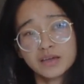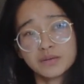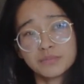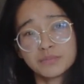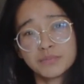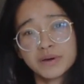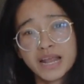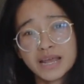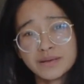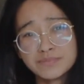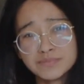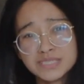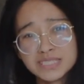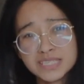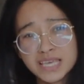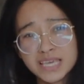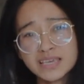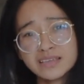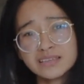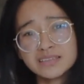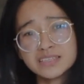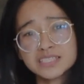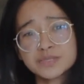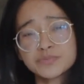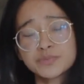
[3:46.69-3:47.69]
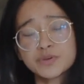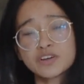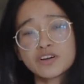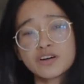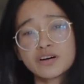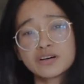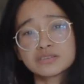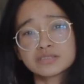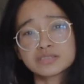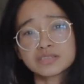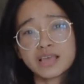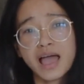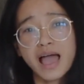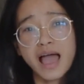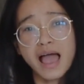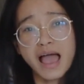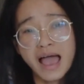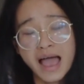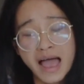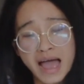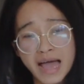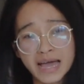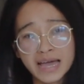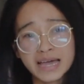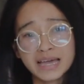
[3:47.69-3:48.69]
but I'm saying this because
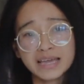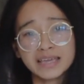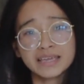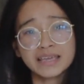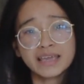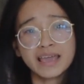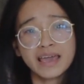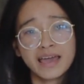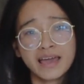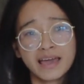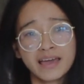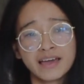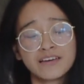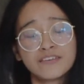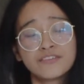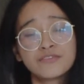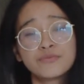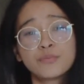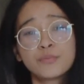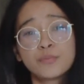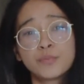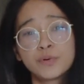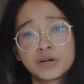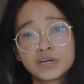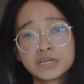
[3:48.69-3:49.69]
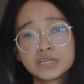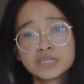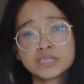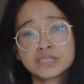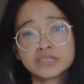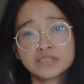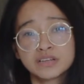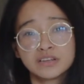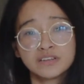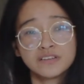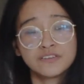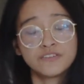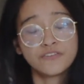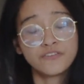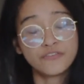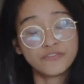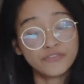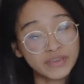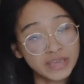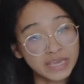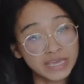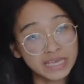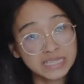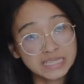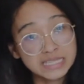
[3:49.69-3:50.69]
I have personally
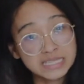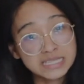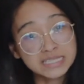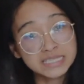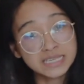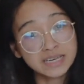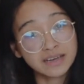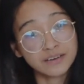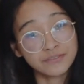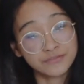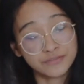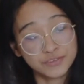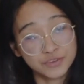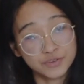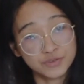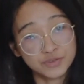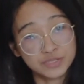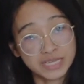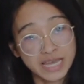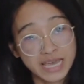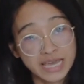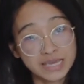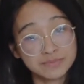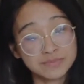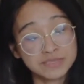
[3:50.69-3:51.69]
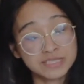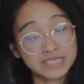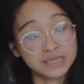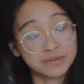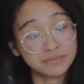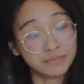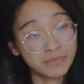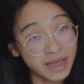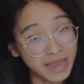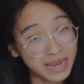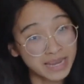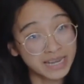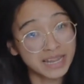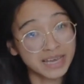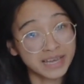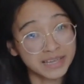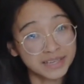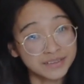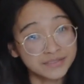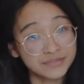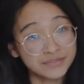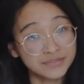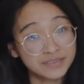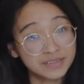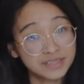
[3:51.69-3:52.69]
failed a few times in my
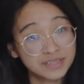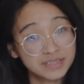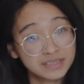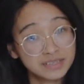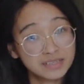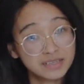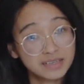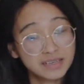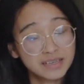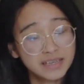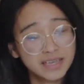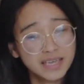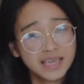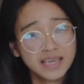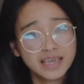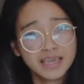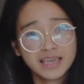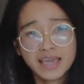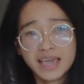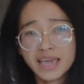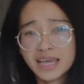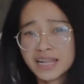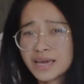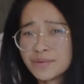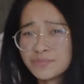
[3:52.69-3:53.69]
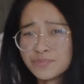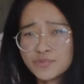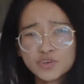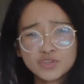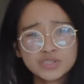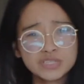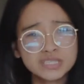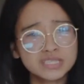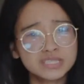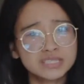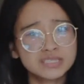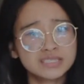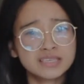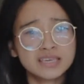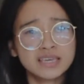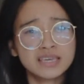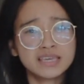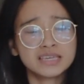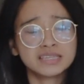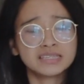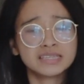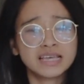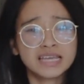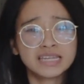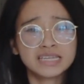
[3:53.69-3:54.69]
life, and I'm not
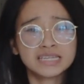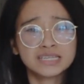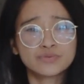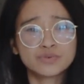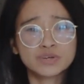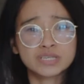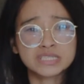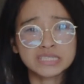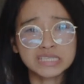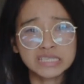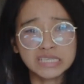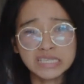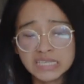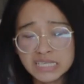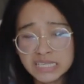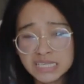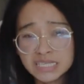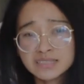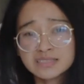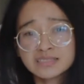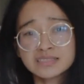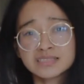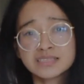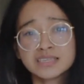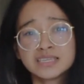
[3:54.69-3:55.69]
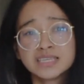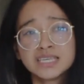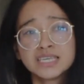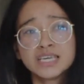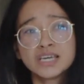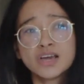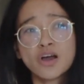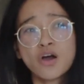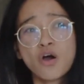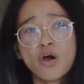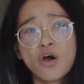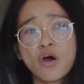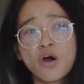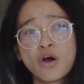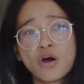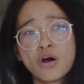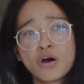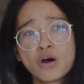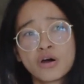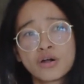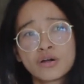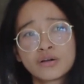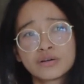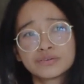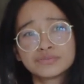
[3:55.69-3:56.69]
saying that it was easy
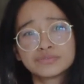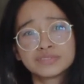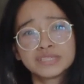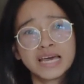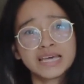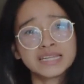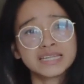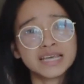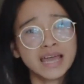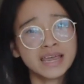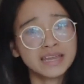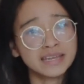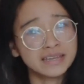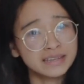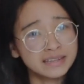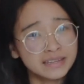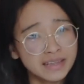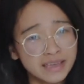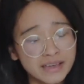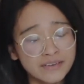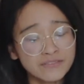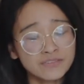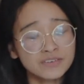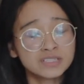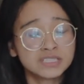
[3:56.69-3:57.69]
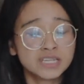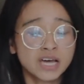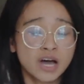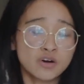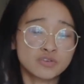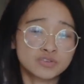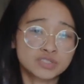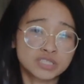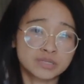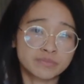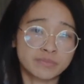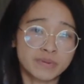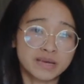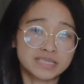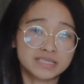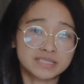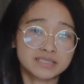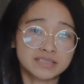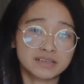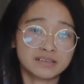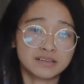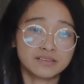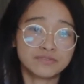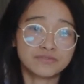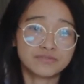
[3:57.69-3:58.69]
or that I never doubted
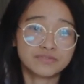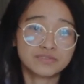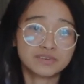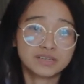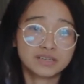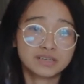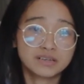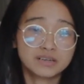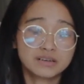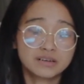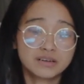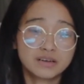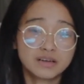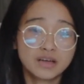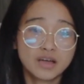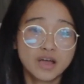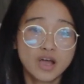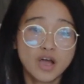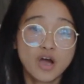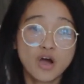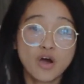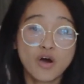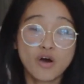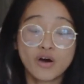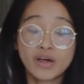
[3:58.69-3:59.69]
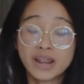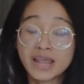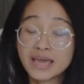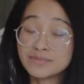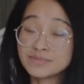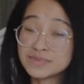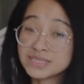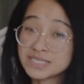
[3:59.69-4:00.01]
myself. All I'm